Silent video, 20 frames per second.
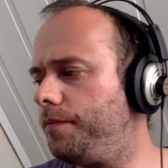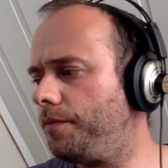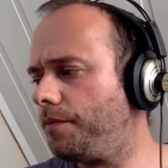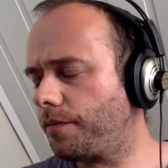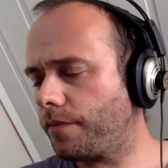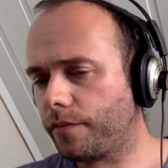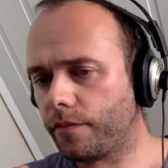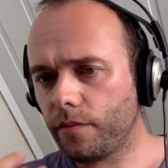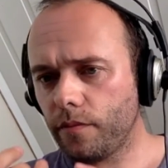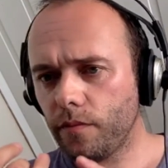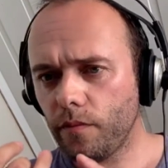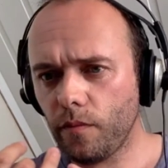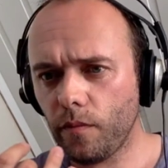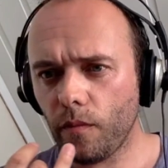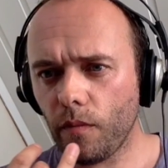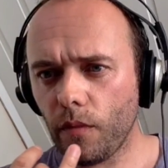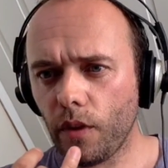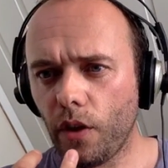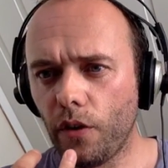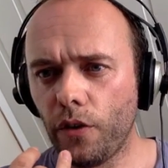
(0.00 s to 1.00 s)

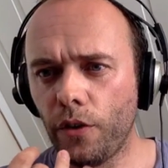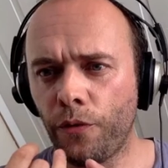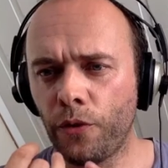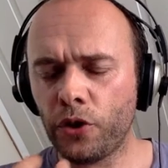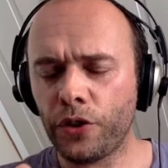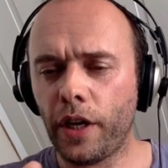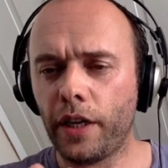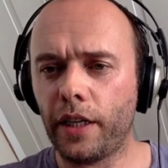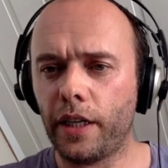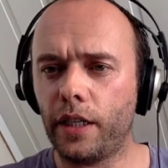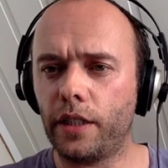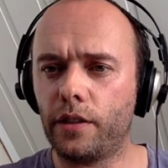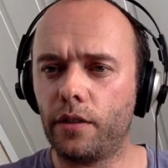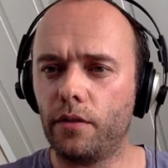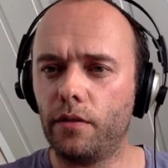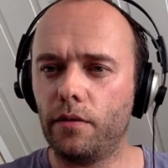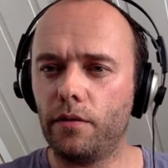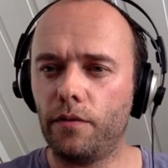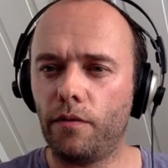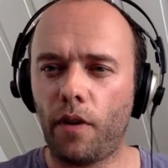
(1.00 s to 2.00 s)
the first thing is
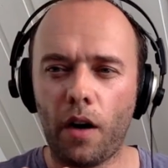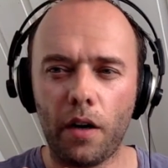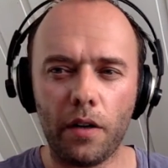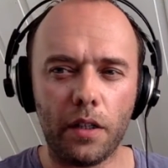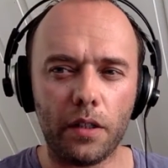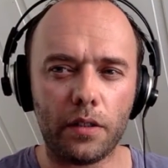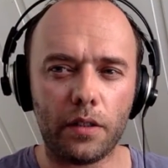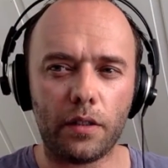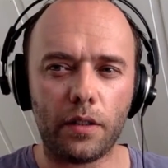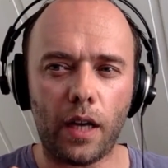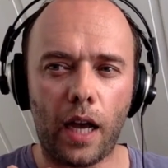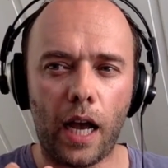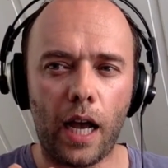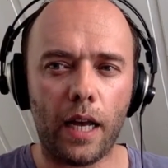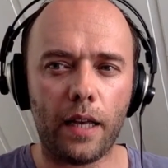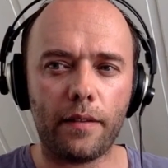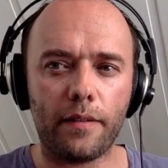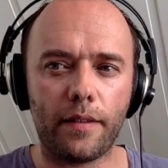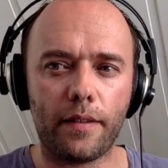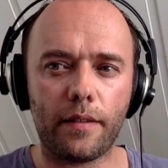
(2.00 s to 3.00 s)
Varnish
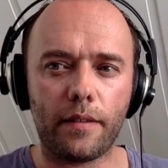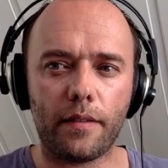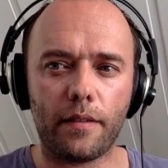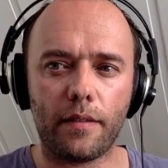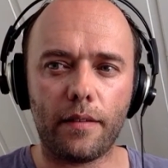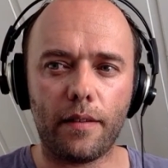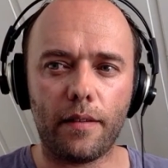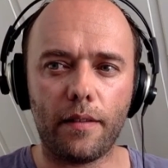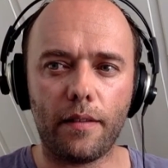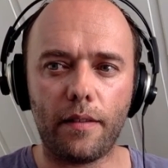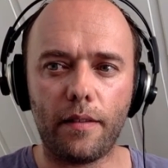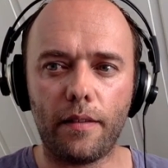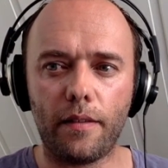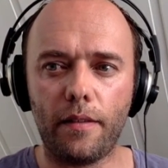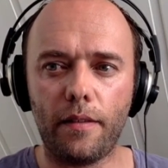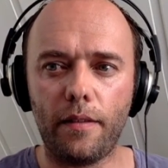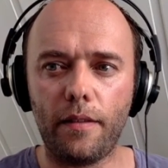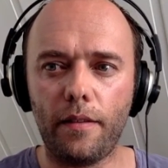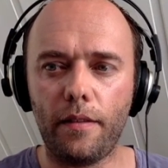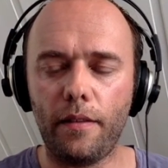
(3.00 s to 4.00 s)
has
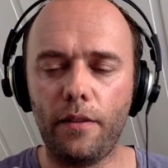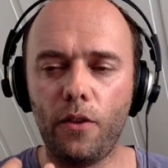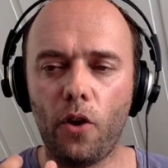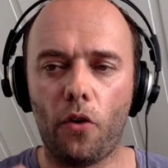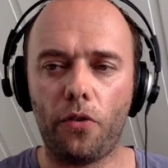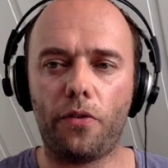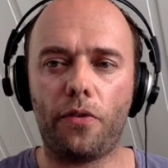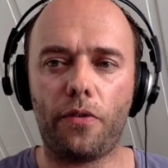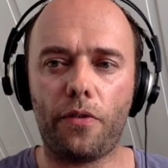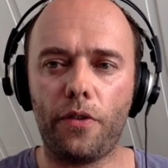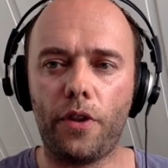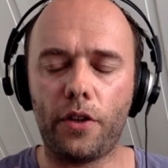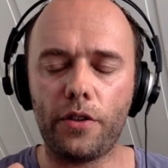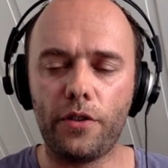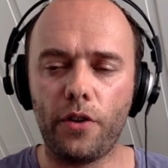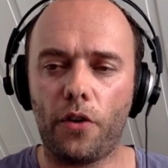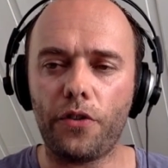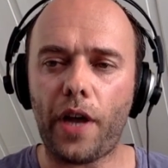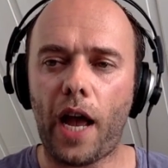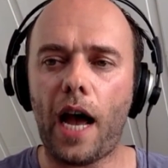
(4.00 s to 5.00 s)
not
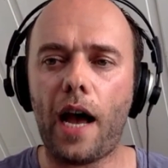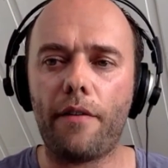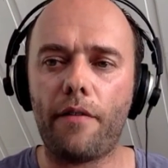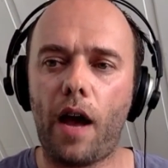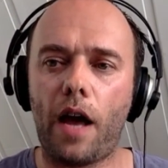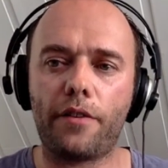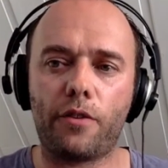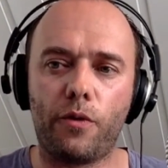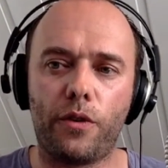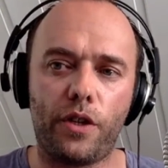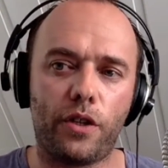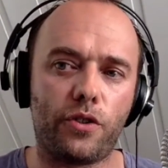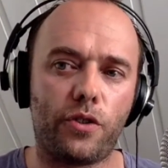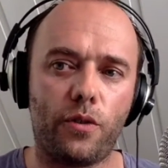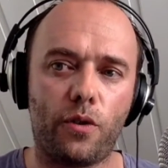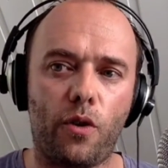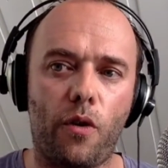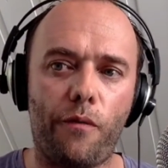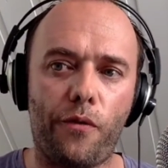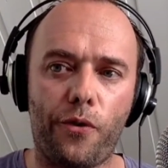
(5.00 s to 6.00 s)
does not have a
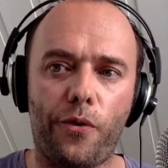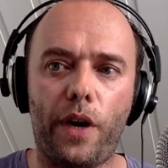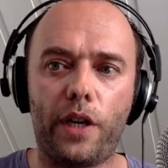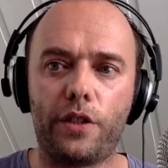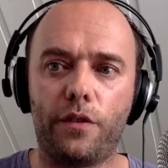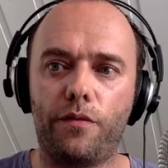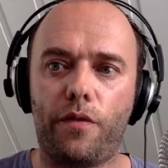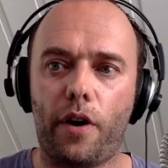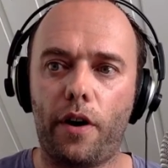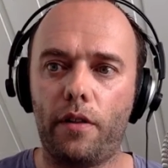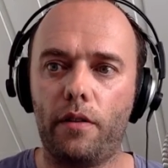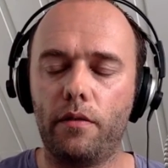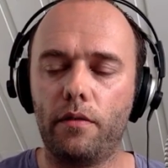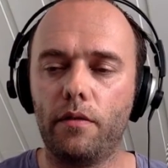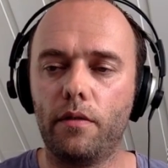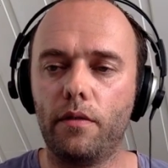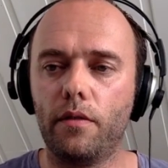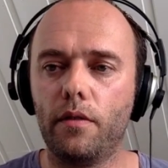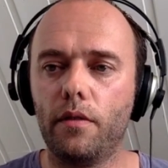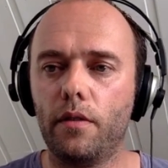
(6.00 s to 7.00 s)
traditional configuration file.
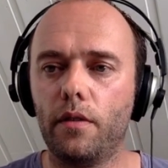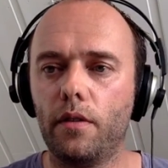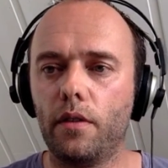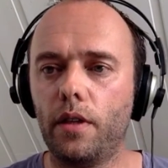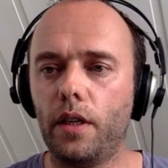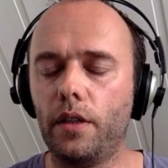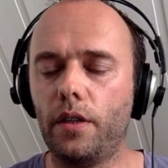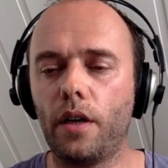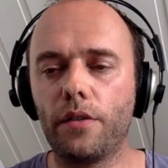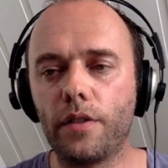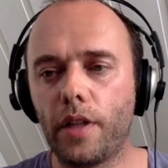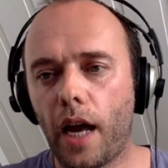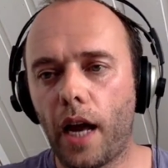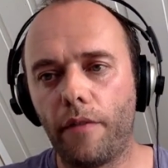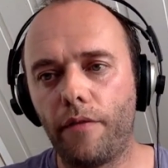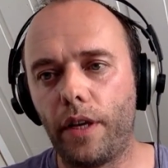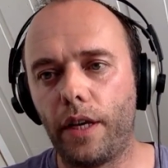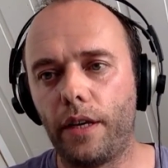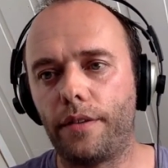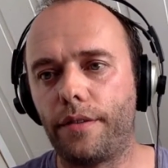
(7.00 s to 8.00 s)
It doesn't
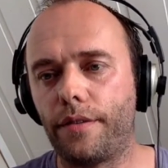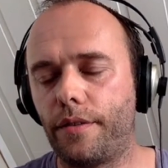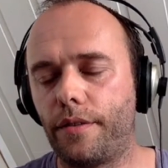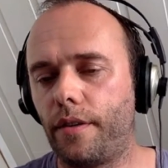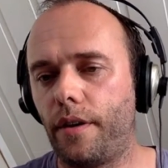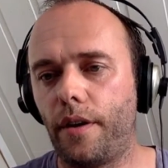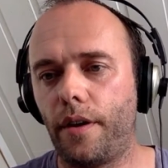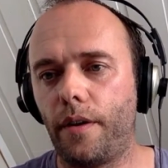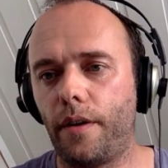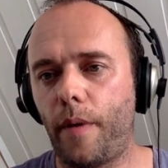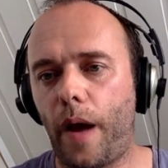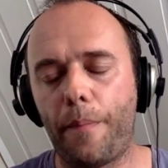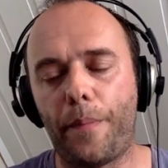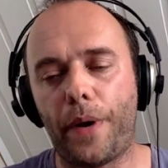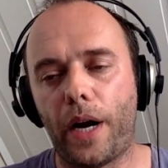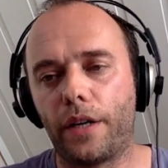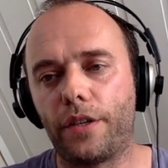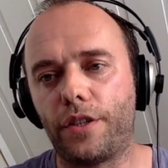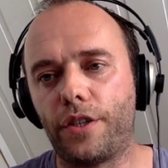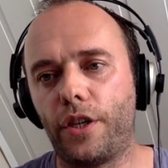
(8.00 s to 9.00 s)
have this uh,
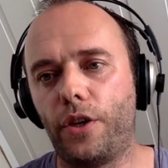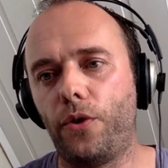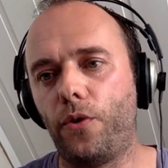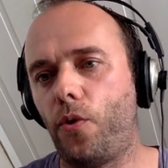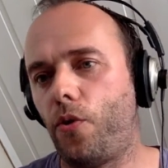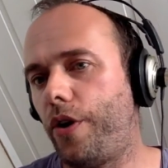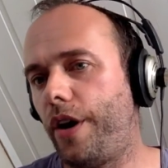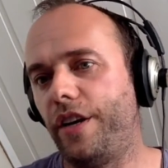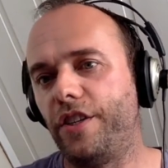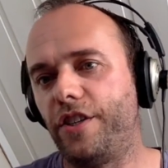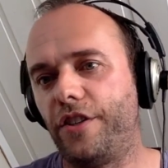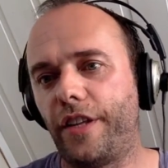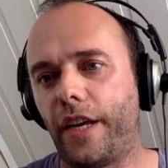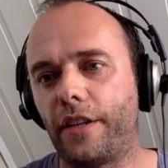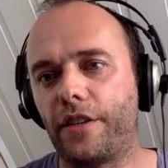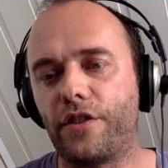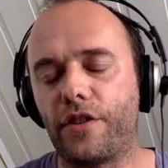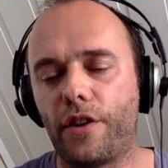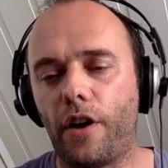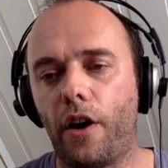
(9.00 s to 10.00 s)
Apache or
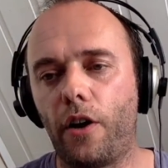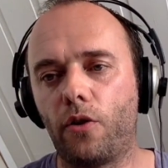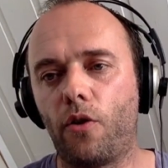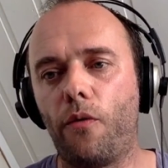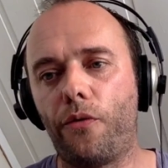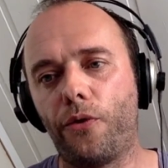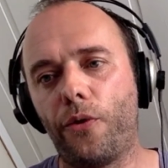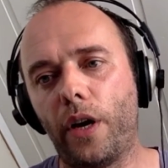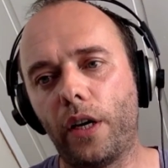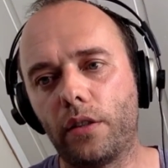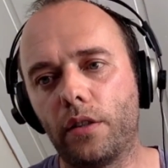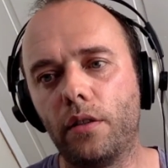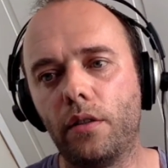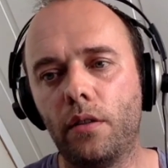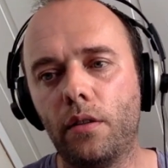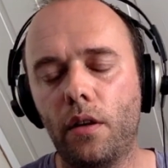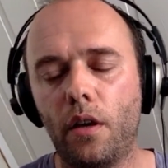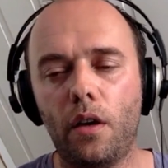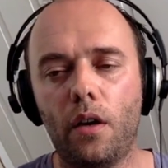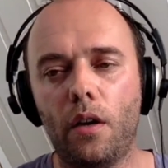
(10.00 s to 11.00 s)
Nginx style
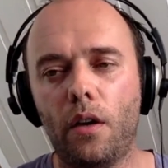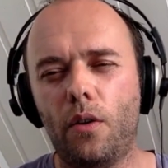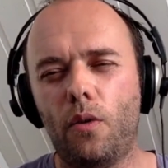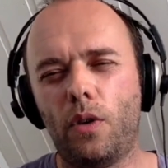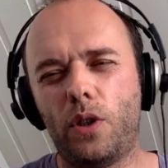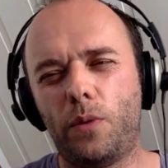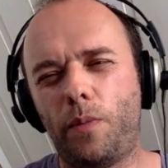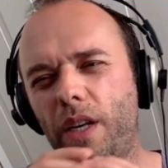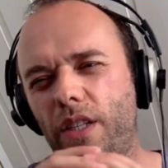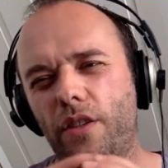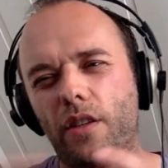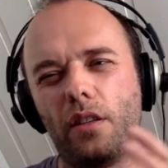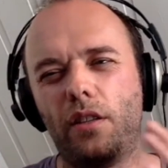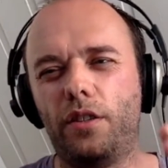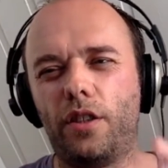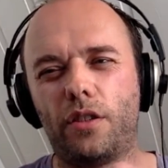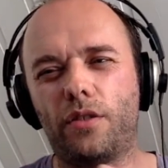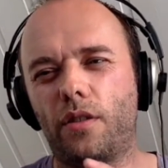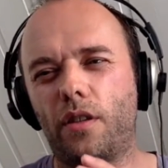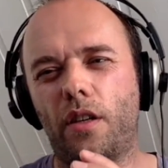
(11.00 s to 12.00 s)
configuration, which
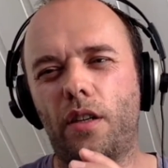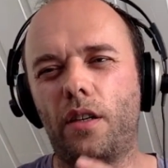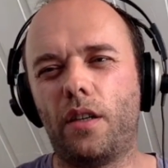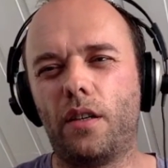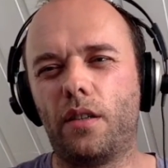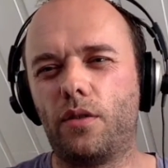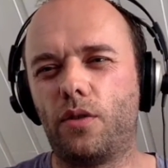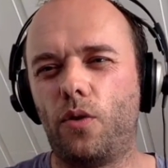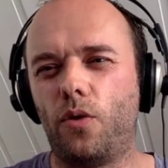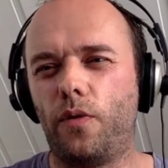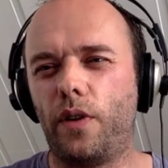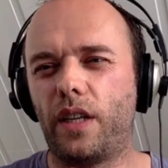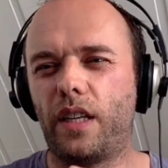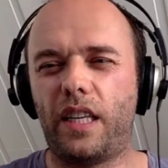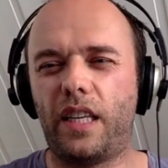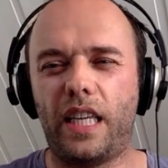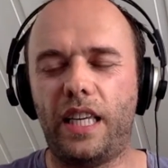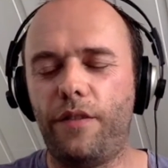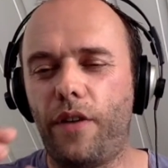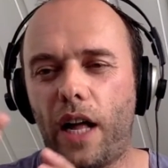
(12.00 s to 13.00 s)
basically just sort of a
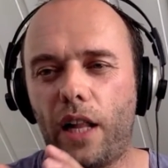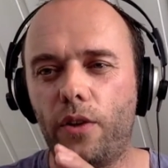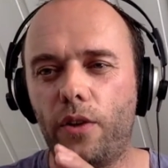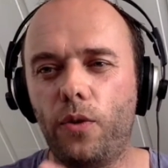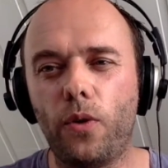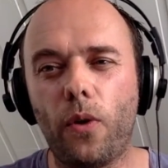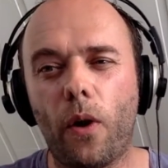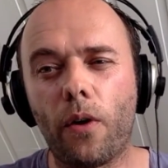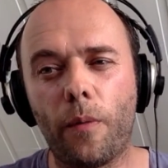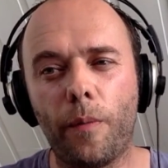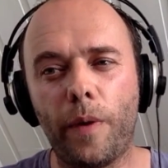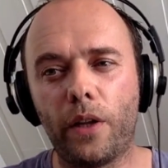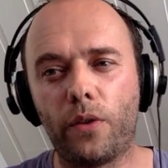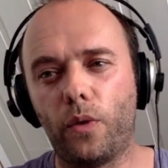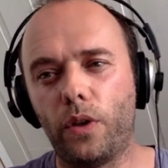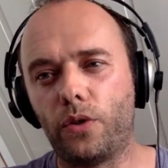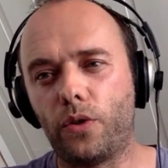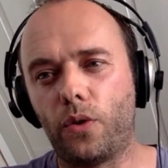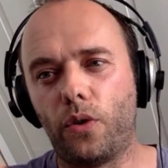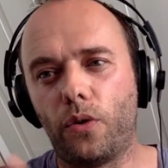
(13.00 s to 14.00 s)
key value
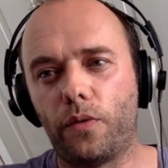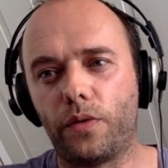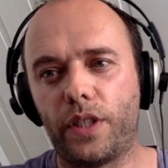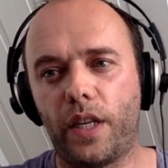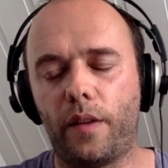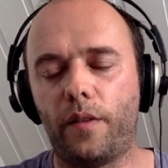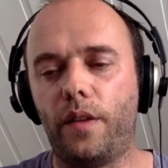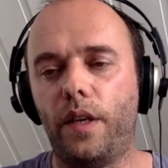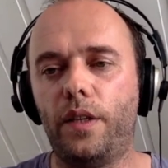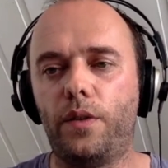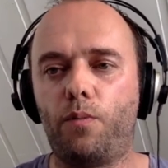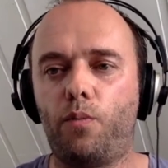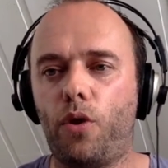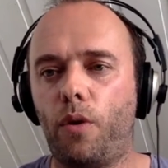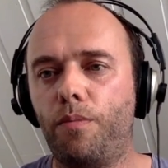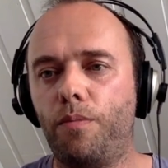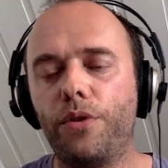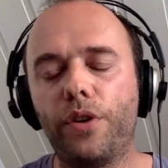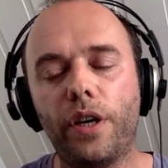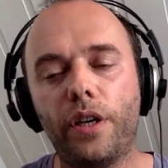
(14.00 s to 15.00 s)
document where you sort of set these
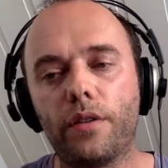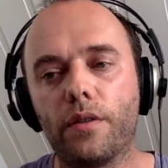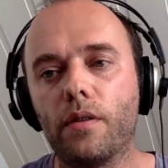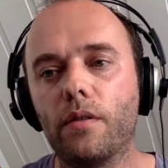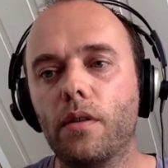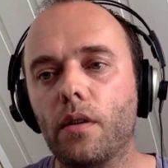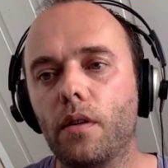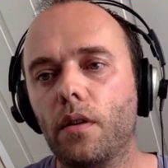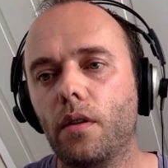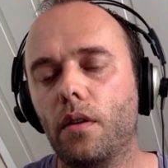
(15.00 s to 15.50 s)
properties.